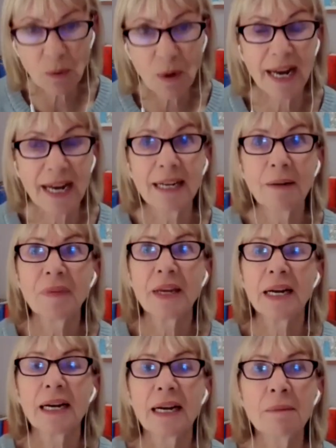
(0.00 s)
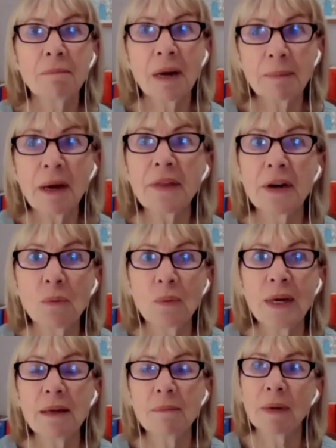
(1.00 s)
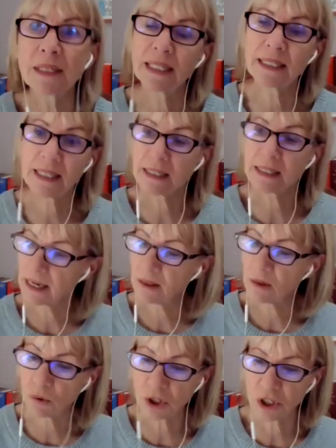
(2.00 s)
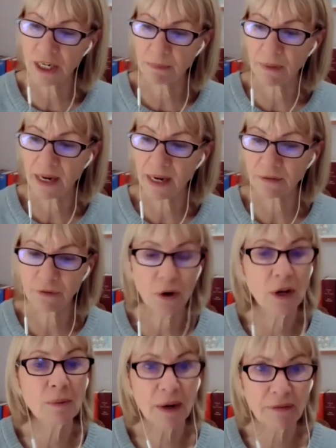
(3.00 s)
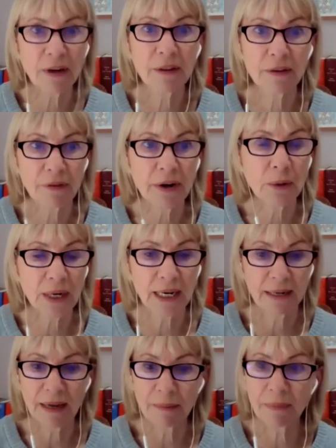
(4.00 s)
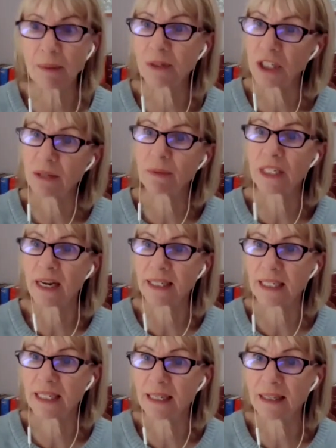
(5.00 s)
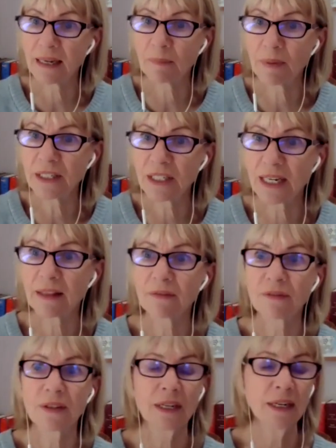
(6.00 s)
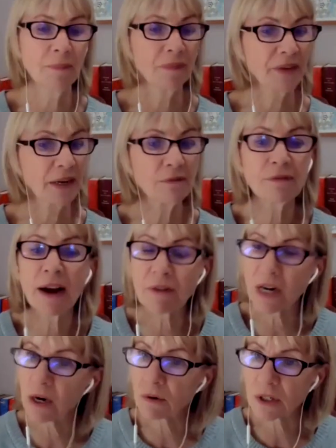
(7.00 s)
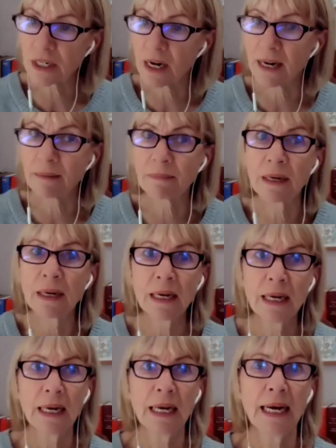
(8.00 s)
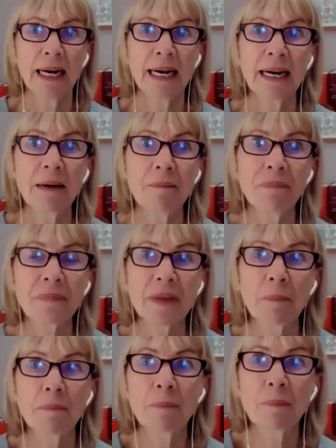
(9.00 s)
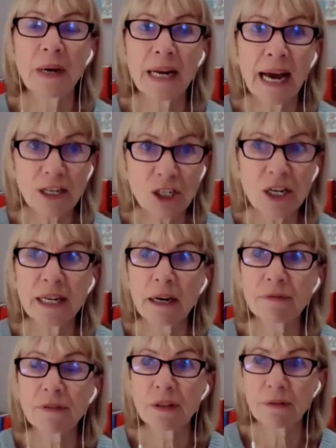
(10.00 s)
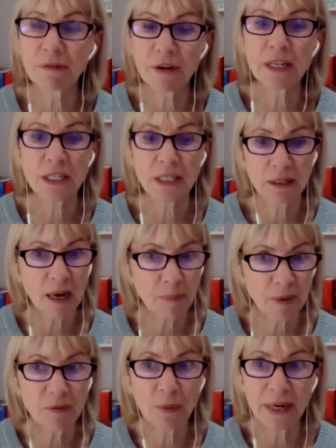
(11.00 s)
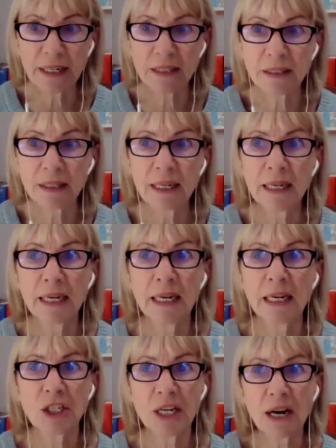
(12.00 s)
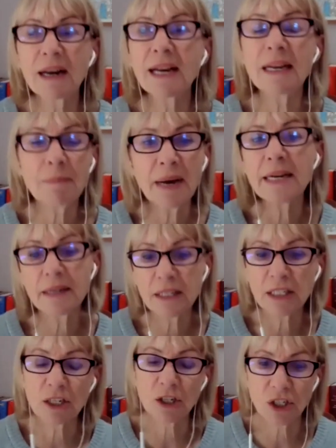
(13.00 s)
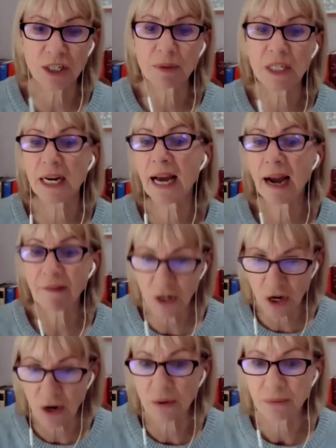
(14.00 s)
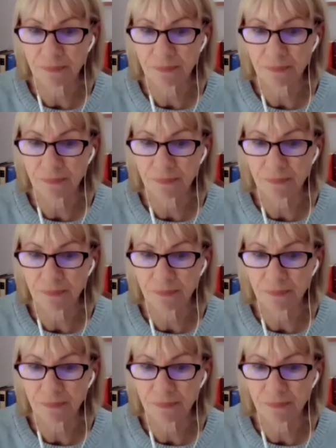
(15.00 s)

away. Uh, my mother, we, my sisters and I thought she might follow my father very quickly. They met when she was 19. They'd been together for a very long time. Um, but actually, after the first couple of weeks, she clearly made a decision she was going to have a go